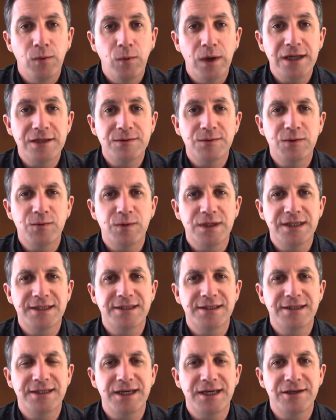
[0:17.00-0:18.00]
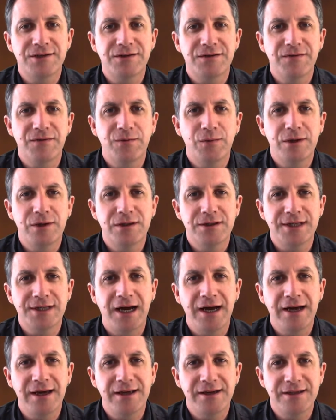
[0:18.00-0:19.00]
Wales was once the centre of the world's
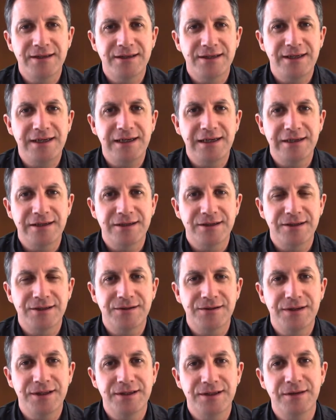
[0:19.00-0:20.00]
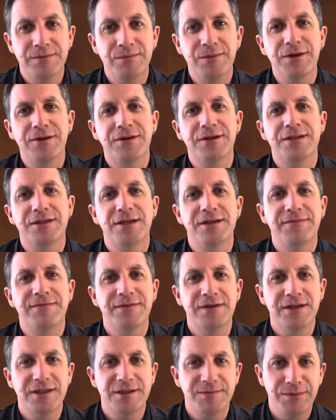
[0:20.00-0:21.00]
iron and steel industries, and Merthyr
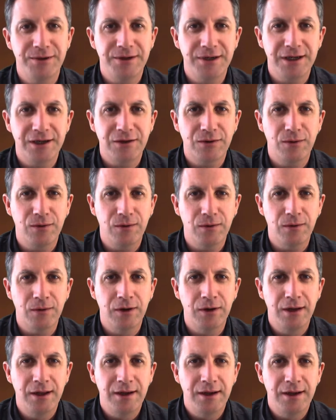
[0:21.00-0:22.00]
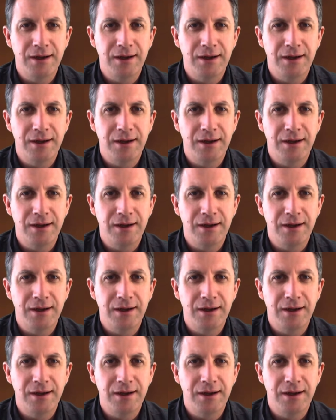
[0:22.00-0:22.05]
Tydfil its burning core.